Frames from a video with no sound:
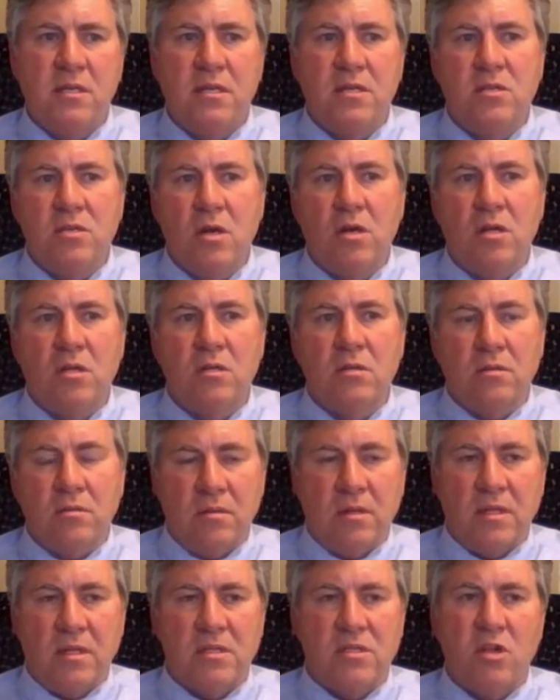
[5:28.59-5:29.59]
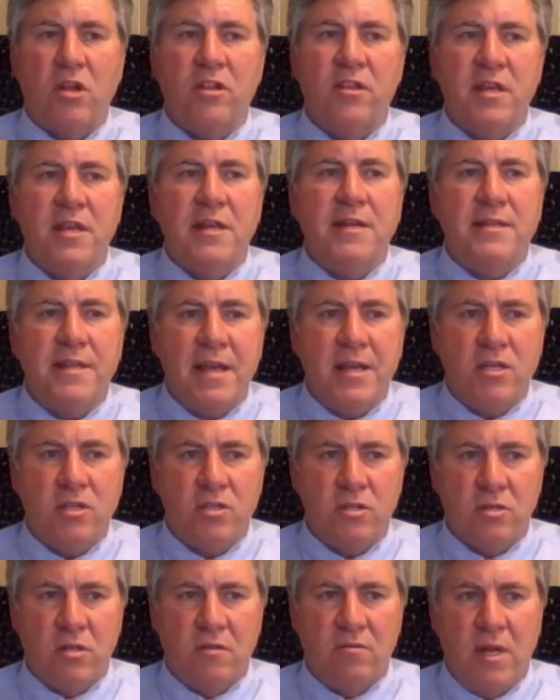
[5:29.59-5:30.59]
It's not the
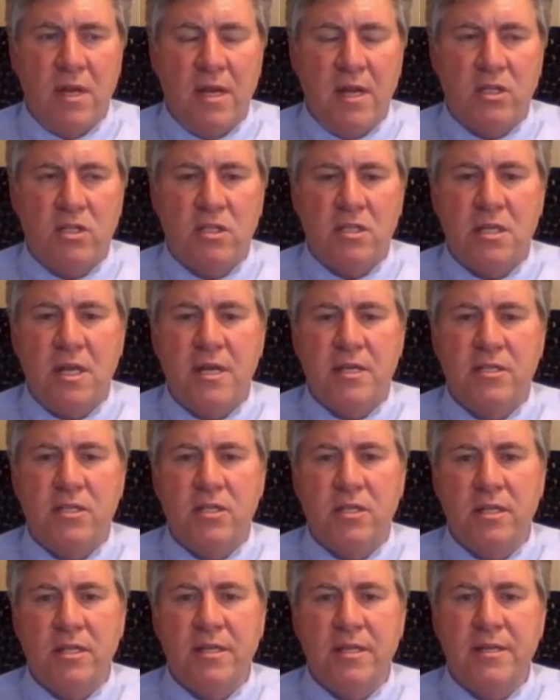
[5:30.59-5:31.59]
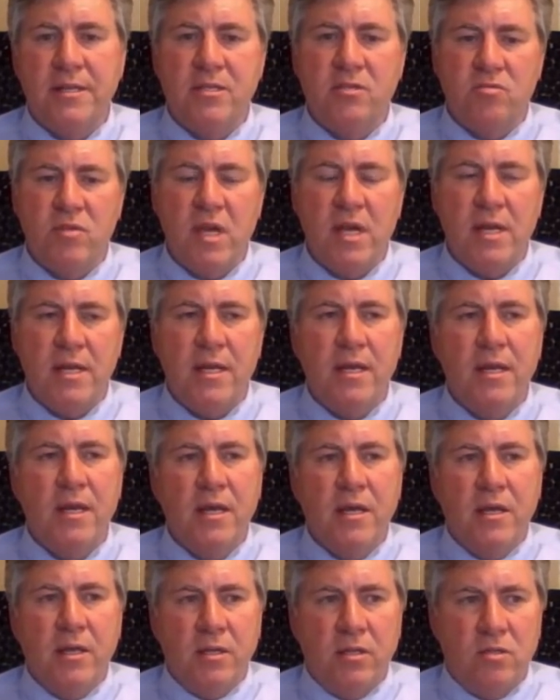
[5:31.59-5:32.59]
intention of the legislation. It is
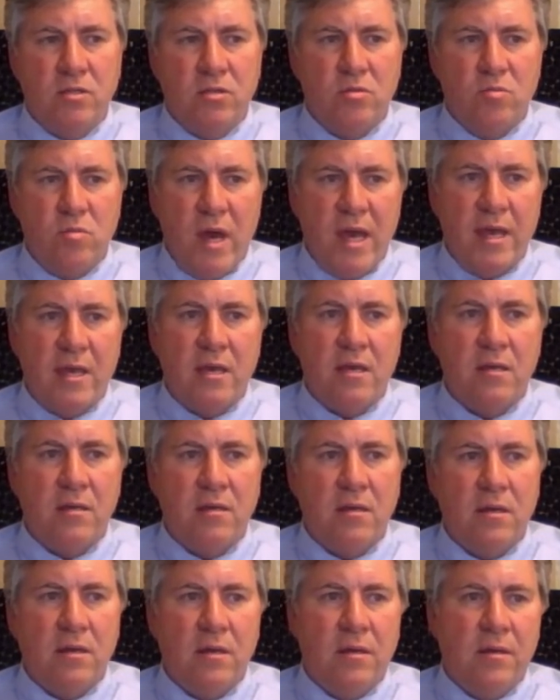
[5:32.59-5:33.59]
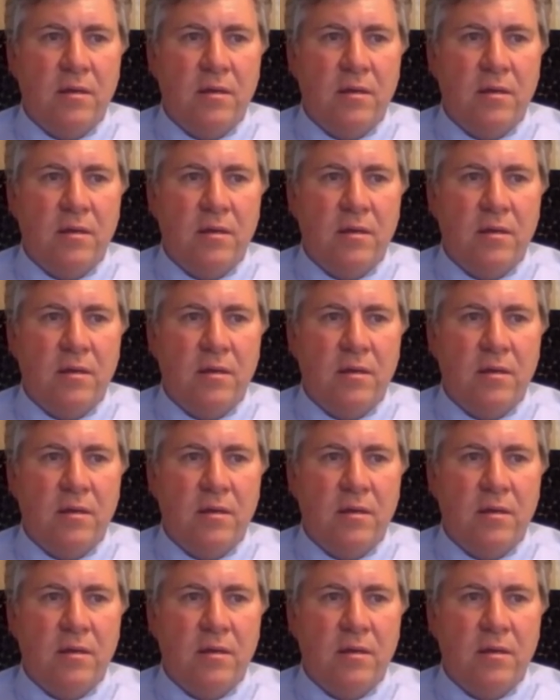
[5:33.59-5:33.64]
really to make